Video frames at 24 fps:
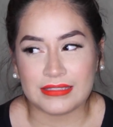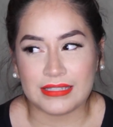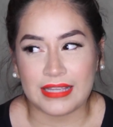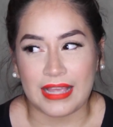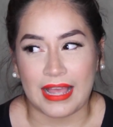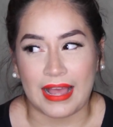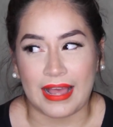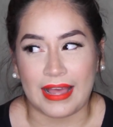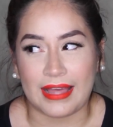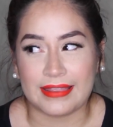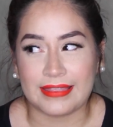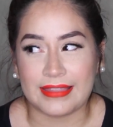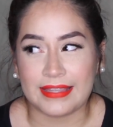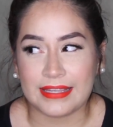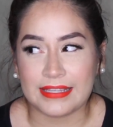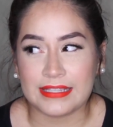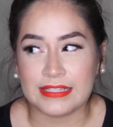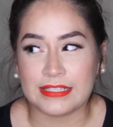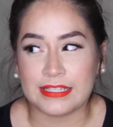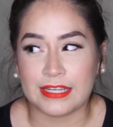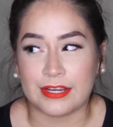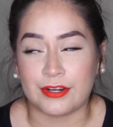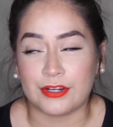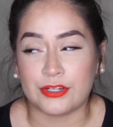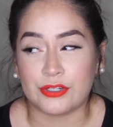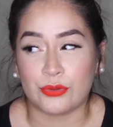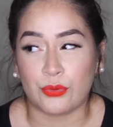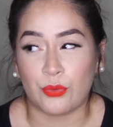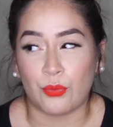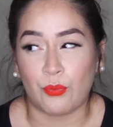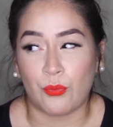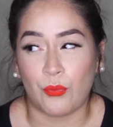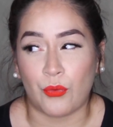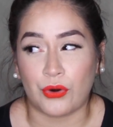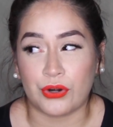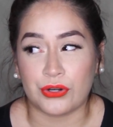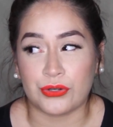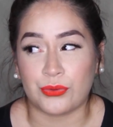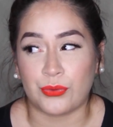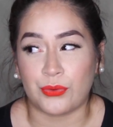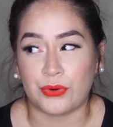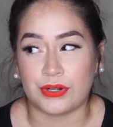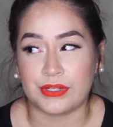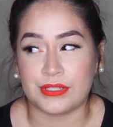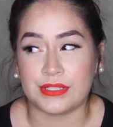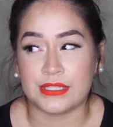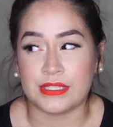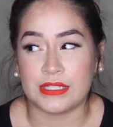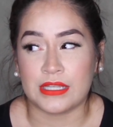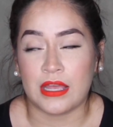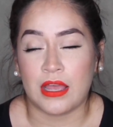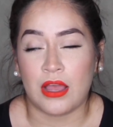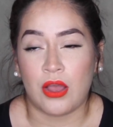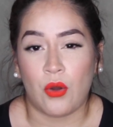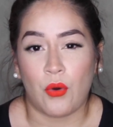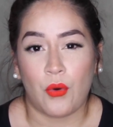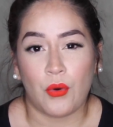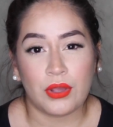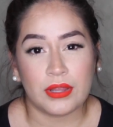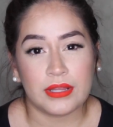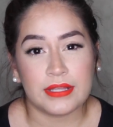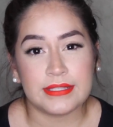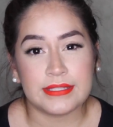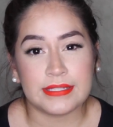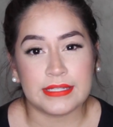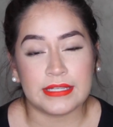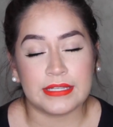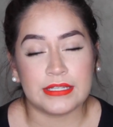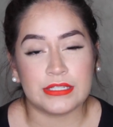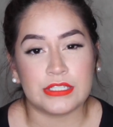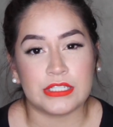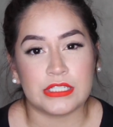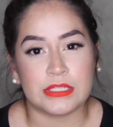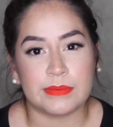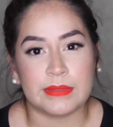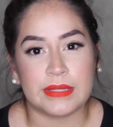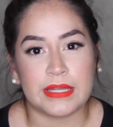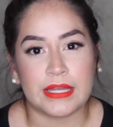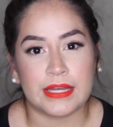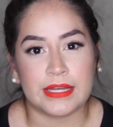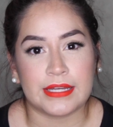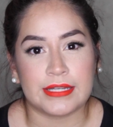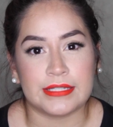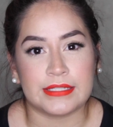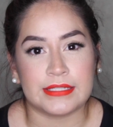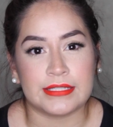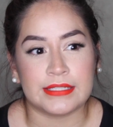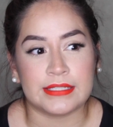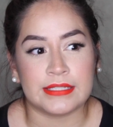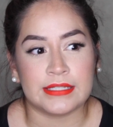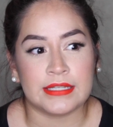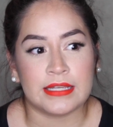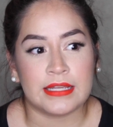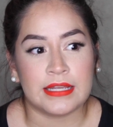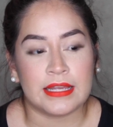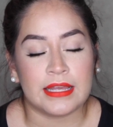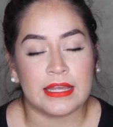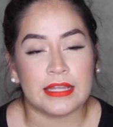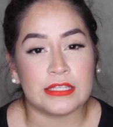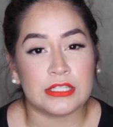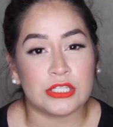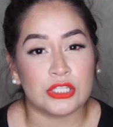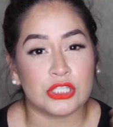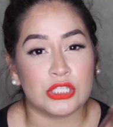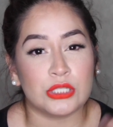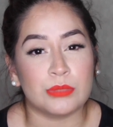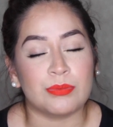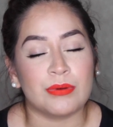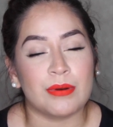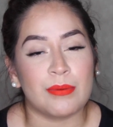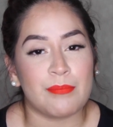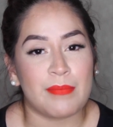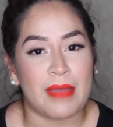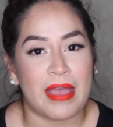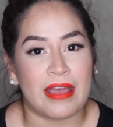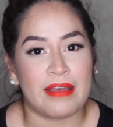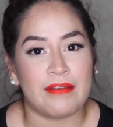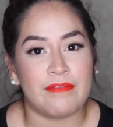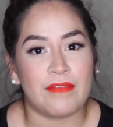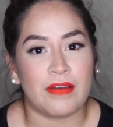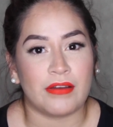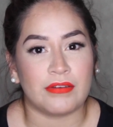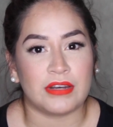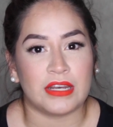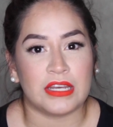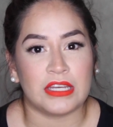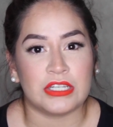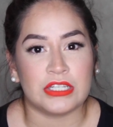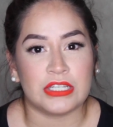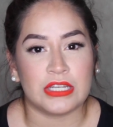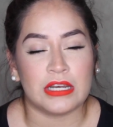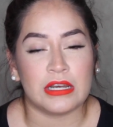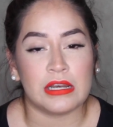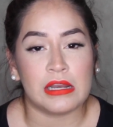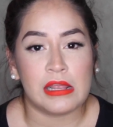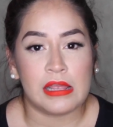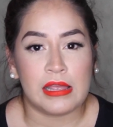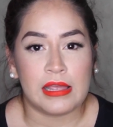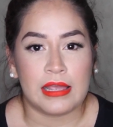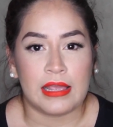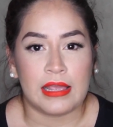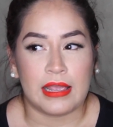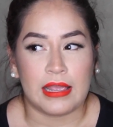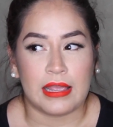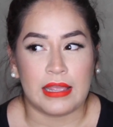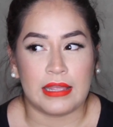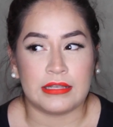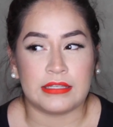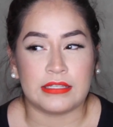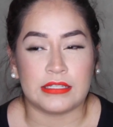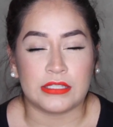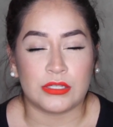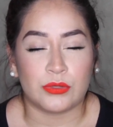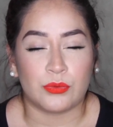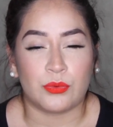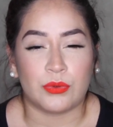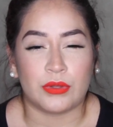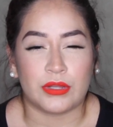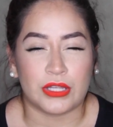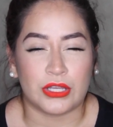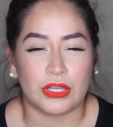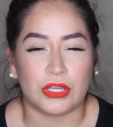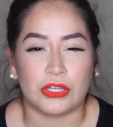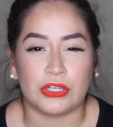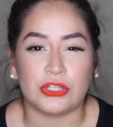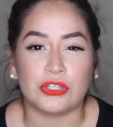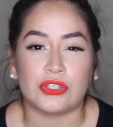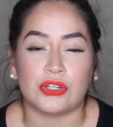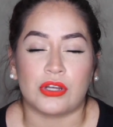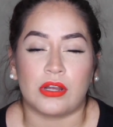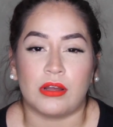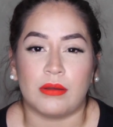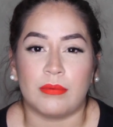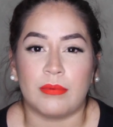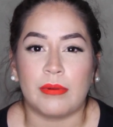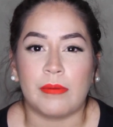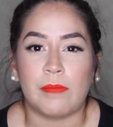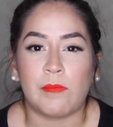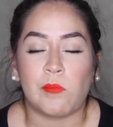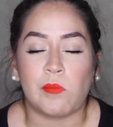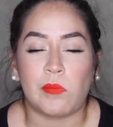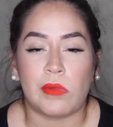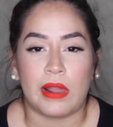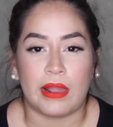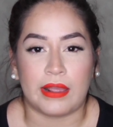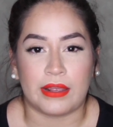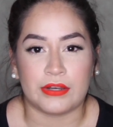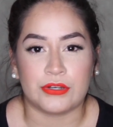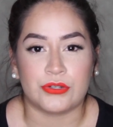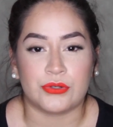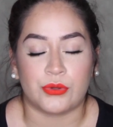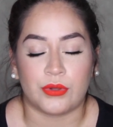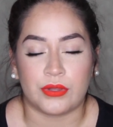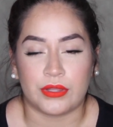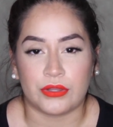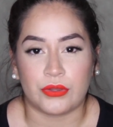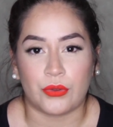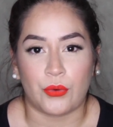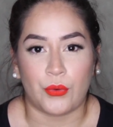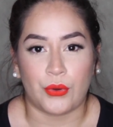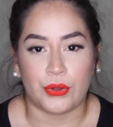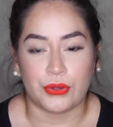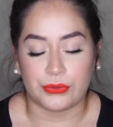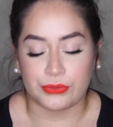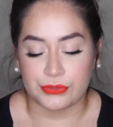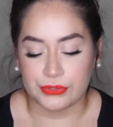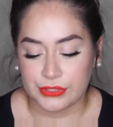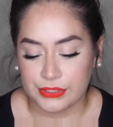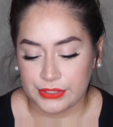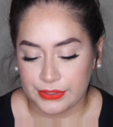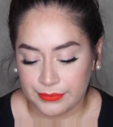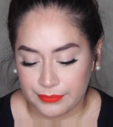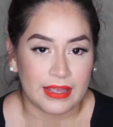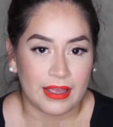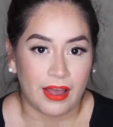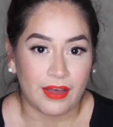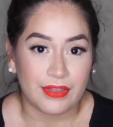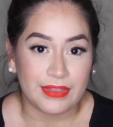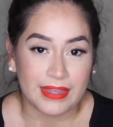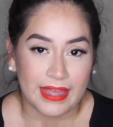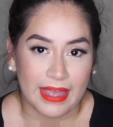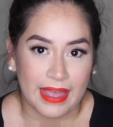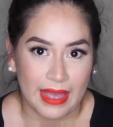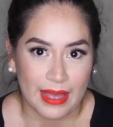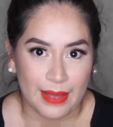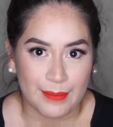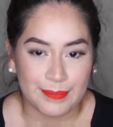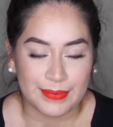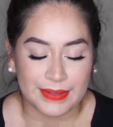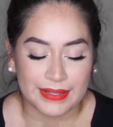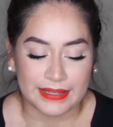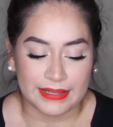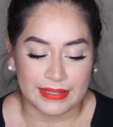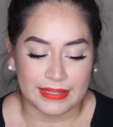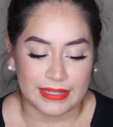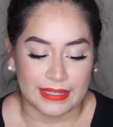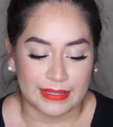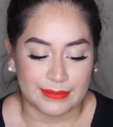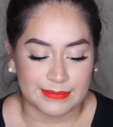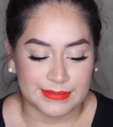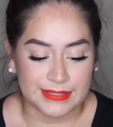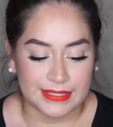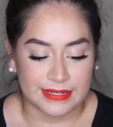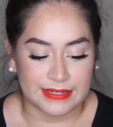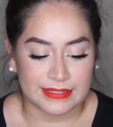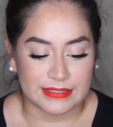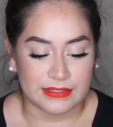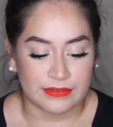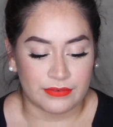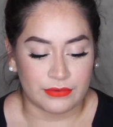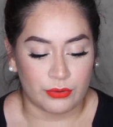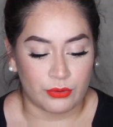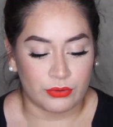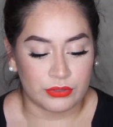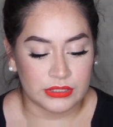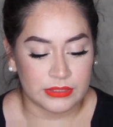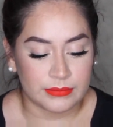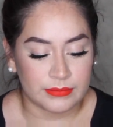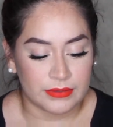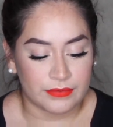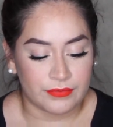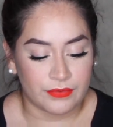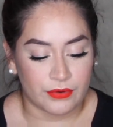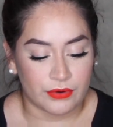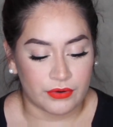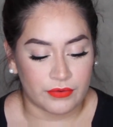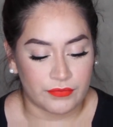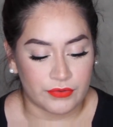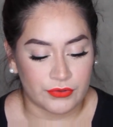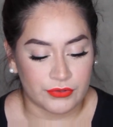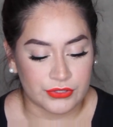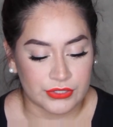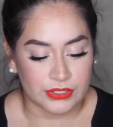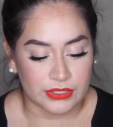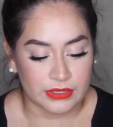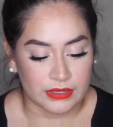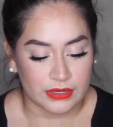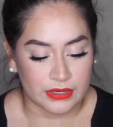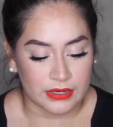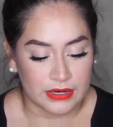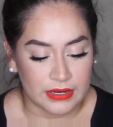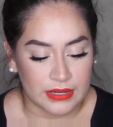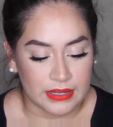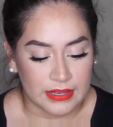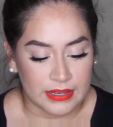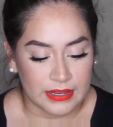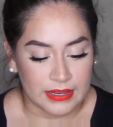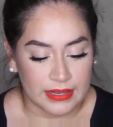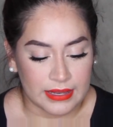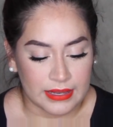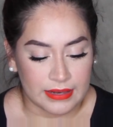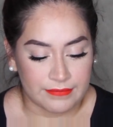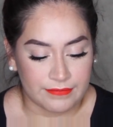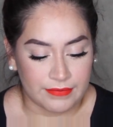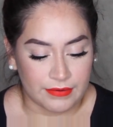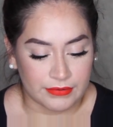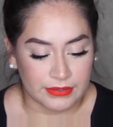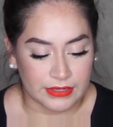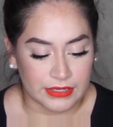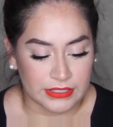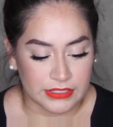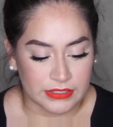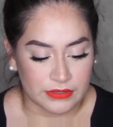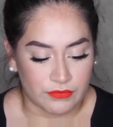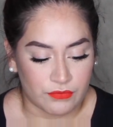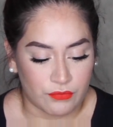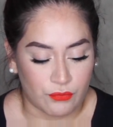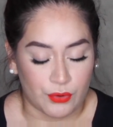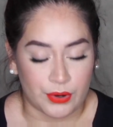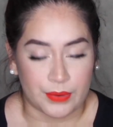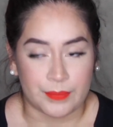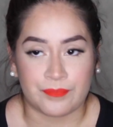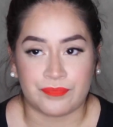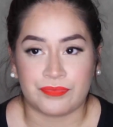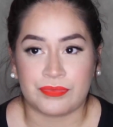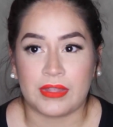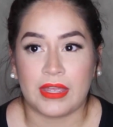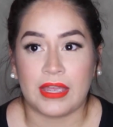yeah, I think it's geared more towards oily skin just because it's a super matte foundation. It does a really good job at controlling the oils. On the app, it claims that it's an ultimate photo filter in foundation form.